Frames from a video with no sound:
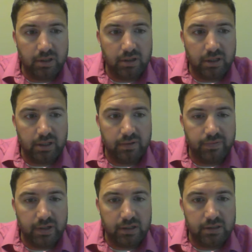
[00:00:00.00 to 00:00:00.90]
by looking at the
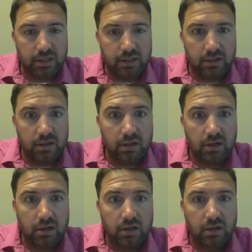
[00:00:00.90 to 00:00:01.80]
figures here.
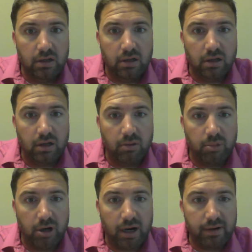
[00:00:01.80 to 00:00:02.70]

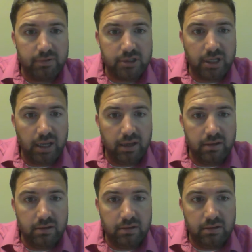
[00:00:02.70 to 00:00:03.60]
But our average
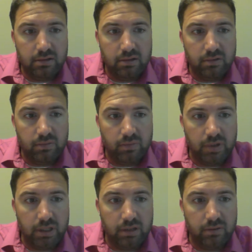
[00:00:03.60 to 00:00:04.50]
gain
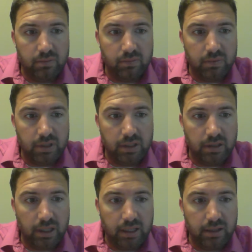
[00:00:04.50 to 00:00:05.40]
when
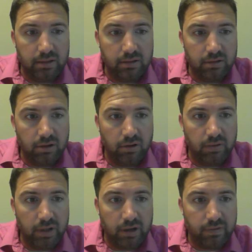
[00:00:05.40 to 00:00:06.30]
they
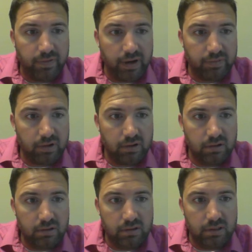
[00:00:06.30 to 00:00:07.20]
go in our favor
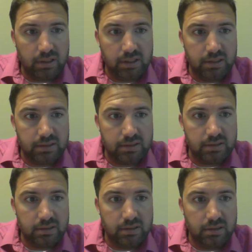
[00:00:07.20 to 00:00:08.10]
is